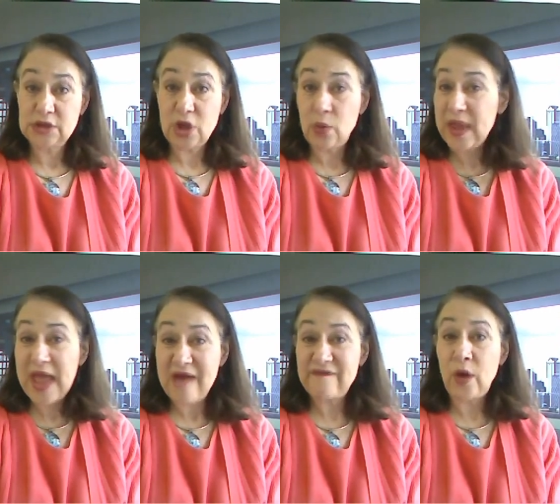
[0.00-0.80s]
So
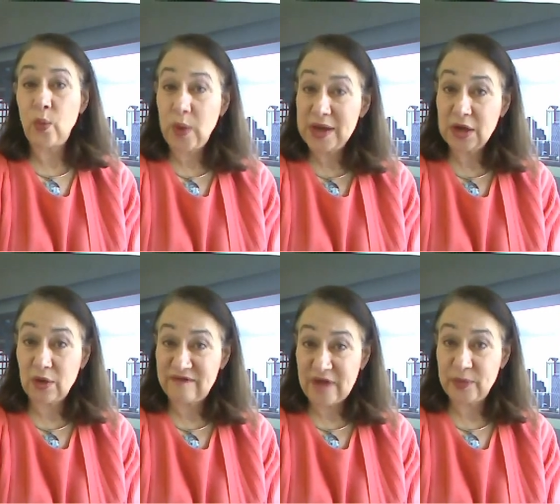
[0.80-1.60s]
we have a
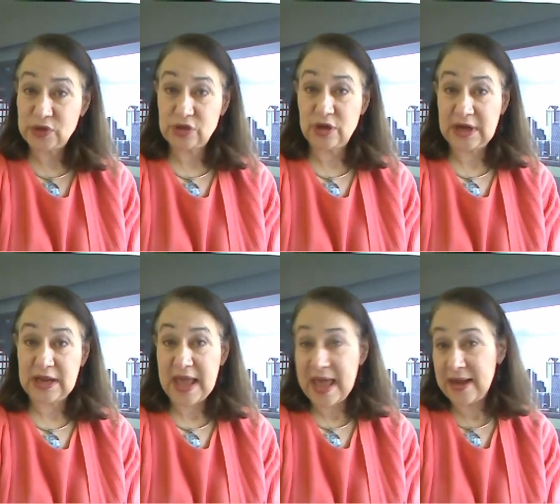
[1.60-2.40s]
window of
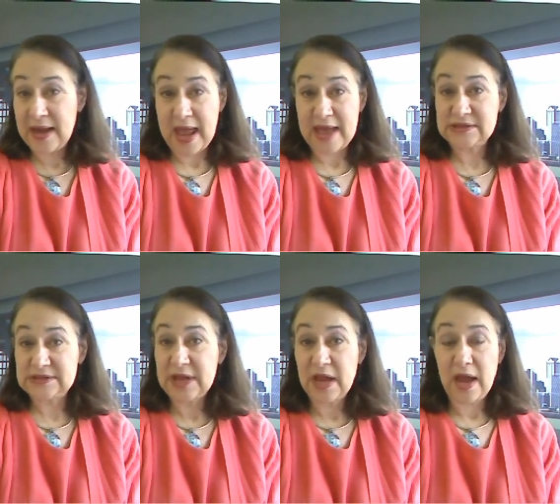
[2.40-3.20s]
opportunity, and
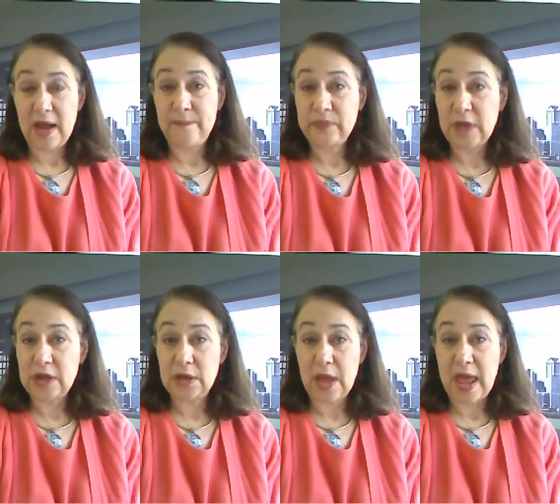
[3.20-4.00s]
as um,
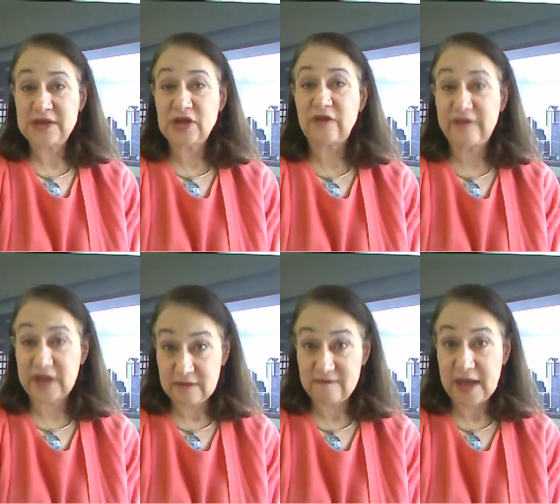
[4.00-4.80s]
Antal
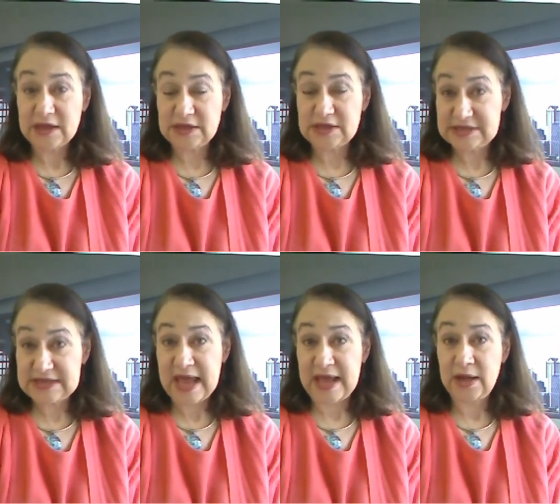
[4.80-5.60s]

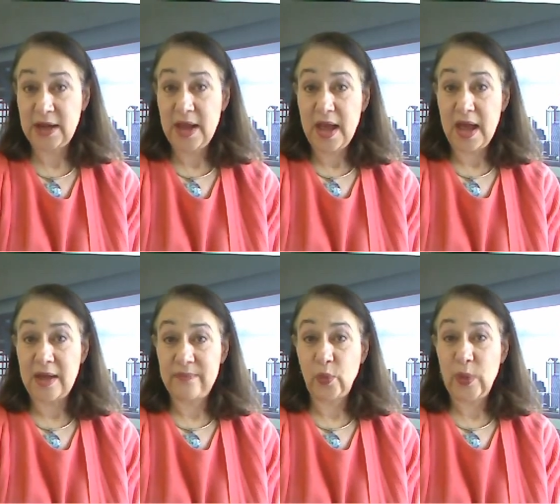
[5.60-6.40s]
said,
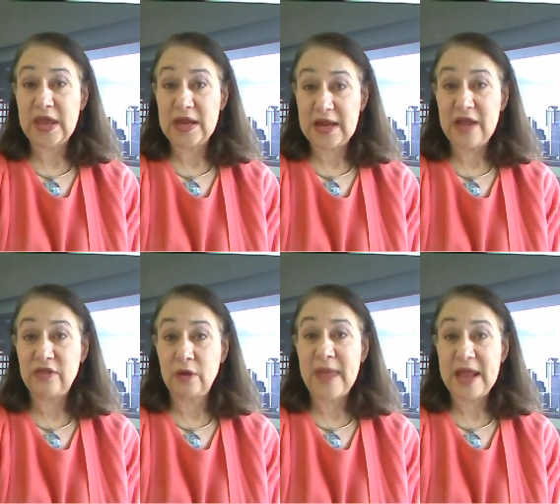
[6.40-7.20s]
um, we can
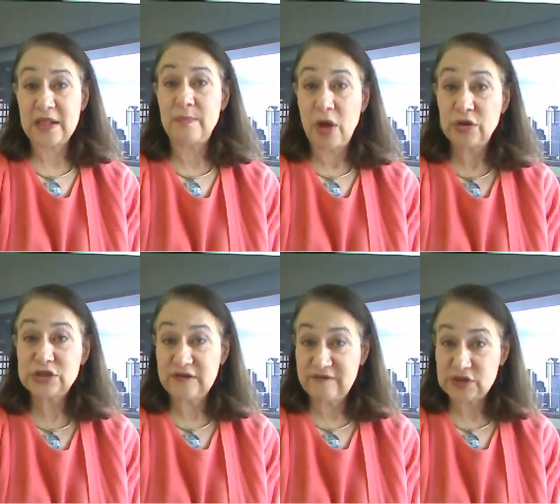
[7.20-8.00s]
either make the
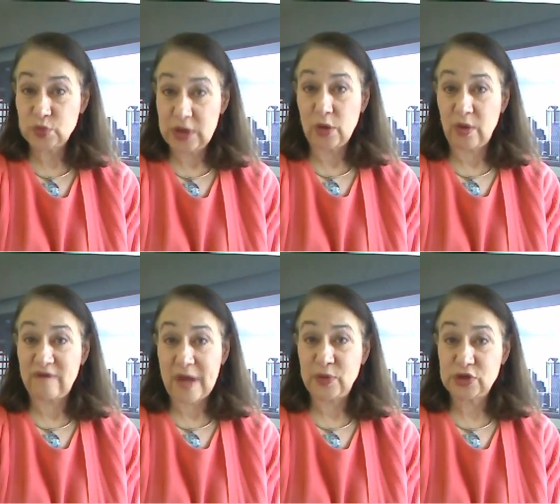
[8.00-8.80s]
most of this window
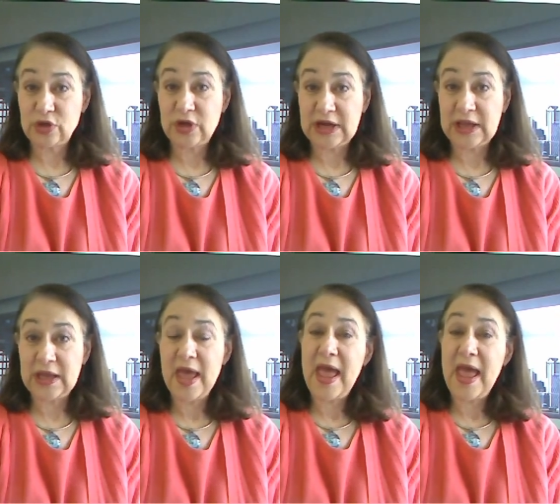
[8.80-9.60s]
of opportunity